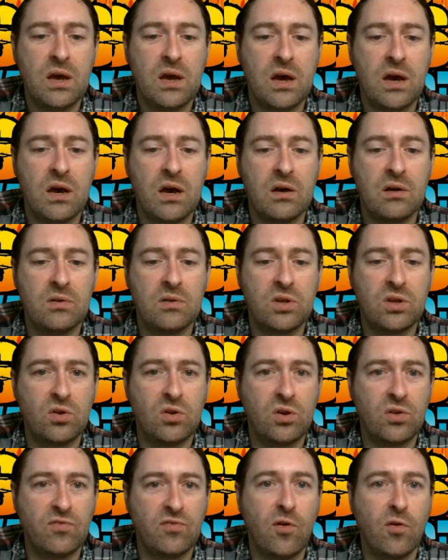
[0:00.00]

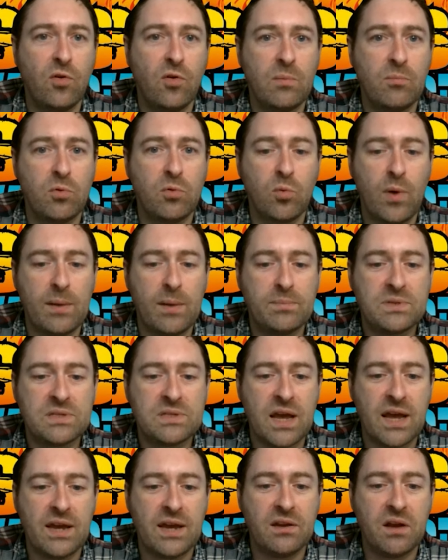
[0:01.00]
Your phone number,
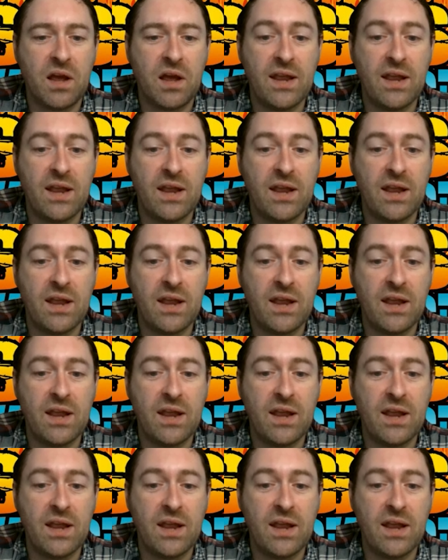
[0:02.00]
website,